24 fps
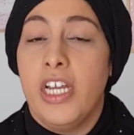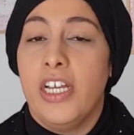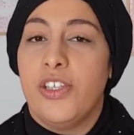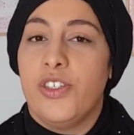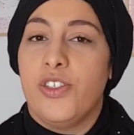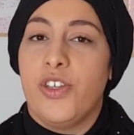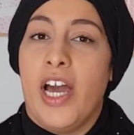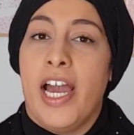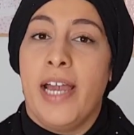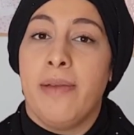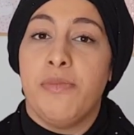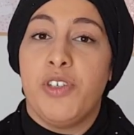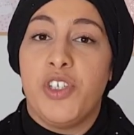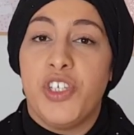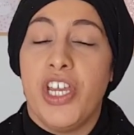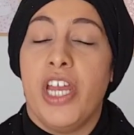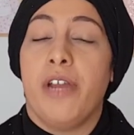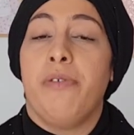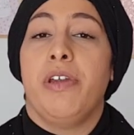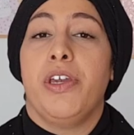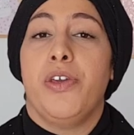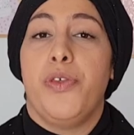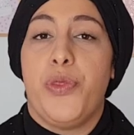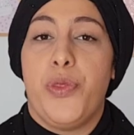So I'm
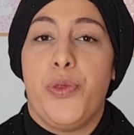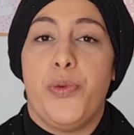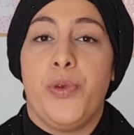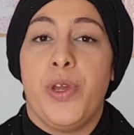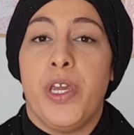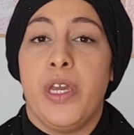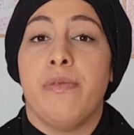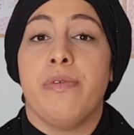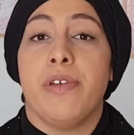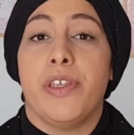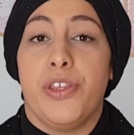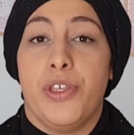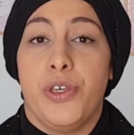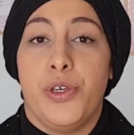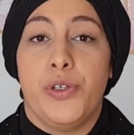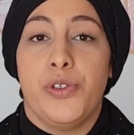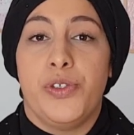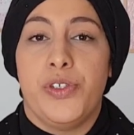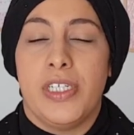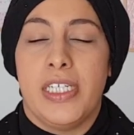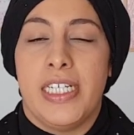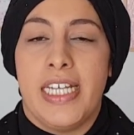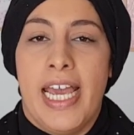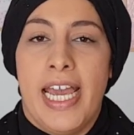sharing 3 with you
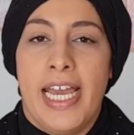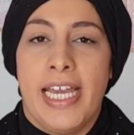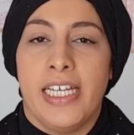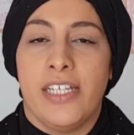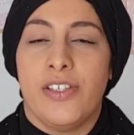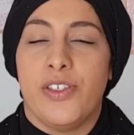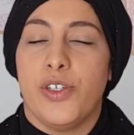today.